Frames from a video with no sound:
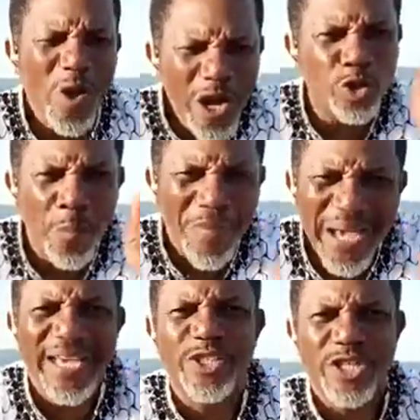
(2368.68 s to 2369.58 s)
We need to
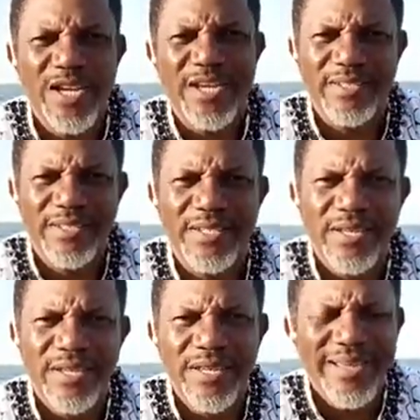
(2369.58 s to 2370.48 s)
make a change.
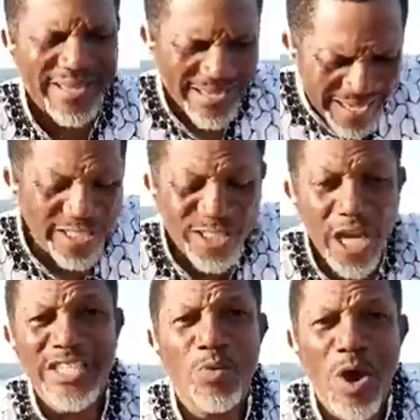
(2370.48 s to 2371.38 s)
A
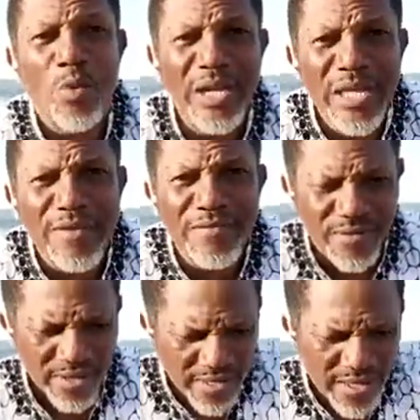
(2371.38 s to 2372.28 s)
change the way we
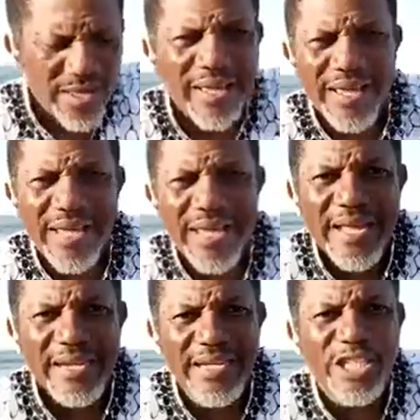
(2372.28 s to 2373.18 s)
live.